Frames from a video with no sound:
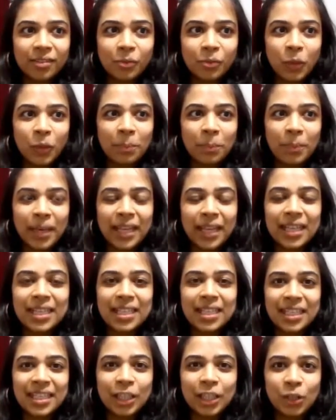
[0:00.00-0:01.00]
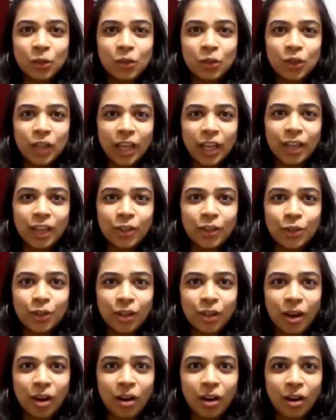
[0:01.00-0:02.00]
we parents need to change
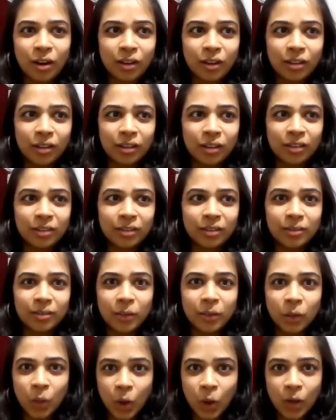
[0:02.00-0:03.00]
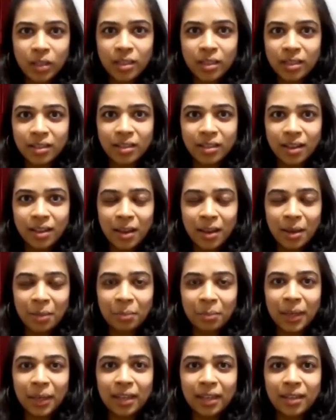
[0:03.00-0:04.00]
our thoughts,
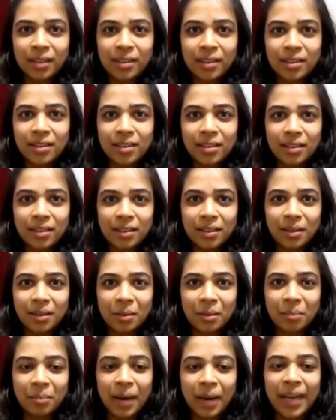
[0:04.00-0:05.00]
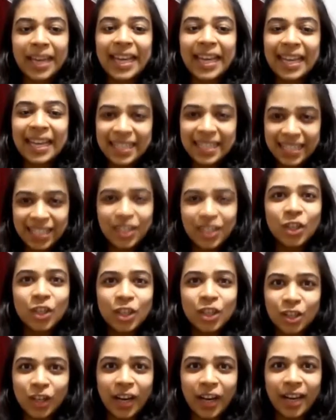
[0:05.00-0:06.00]
because by hitting
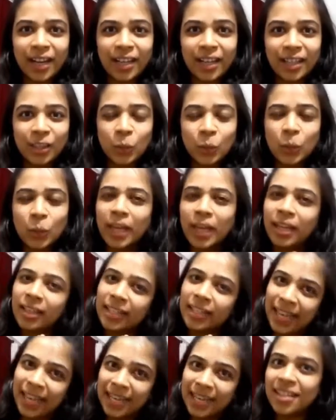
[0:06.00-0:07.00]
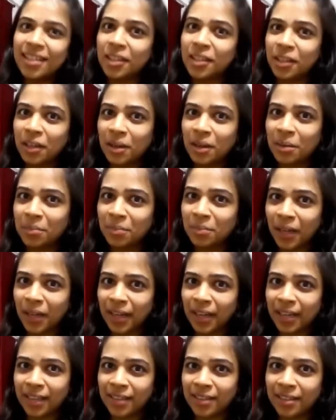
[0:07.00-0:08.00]
your child, you can get the
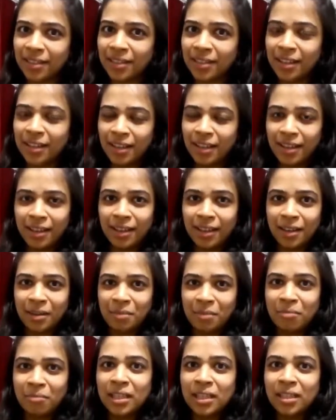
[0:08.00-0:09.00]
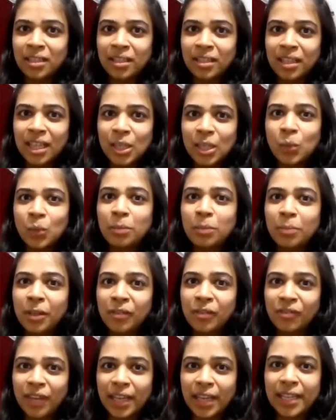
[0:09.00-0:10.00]
compliance, but it will be
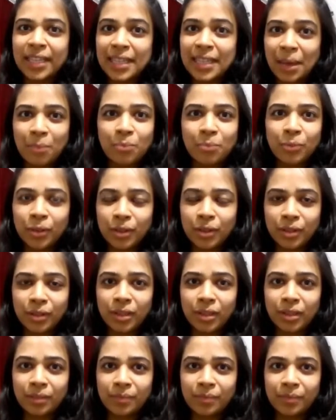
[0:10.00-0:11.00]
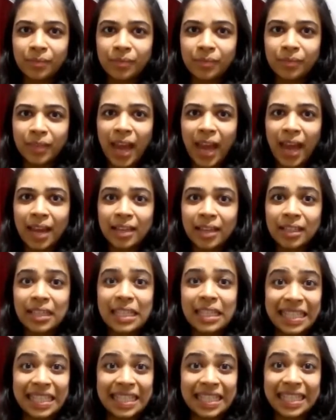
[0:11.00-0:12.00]
very temporary. And
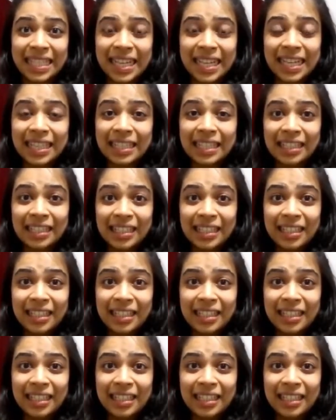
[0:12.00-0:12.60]
instead,